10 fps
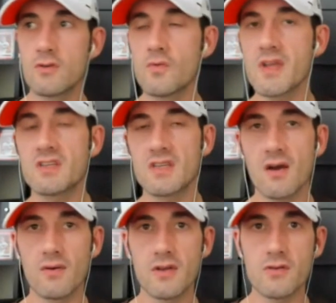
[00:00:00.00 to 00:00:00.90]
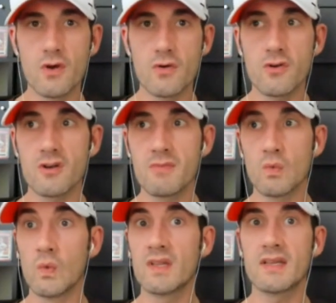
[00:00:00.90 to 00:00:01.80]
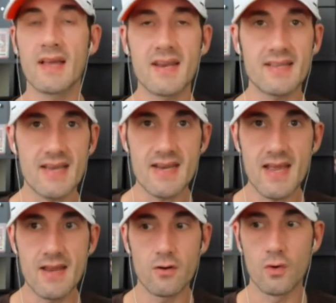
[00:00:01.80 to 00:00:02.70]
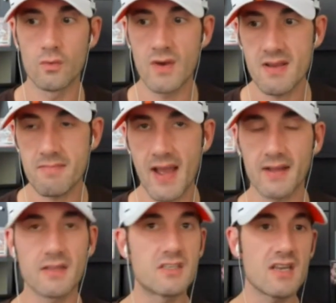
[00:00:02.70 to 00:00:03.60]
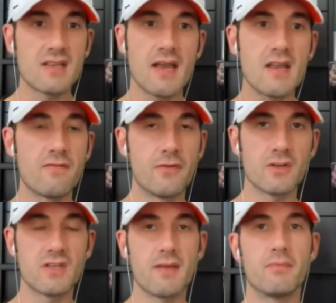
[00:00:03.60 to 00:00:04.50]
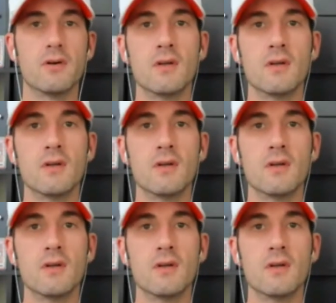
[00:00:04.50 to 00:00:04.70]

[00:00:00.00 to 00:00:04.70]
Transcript: 2 weeks out and you know you're going to be really light at tight end or running back, let's say tight end, for example.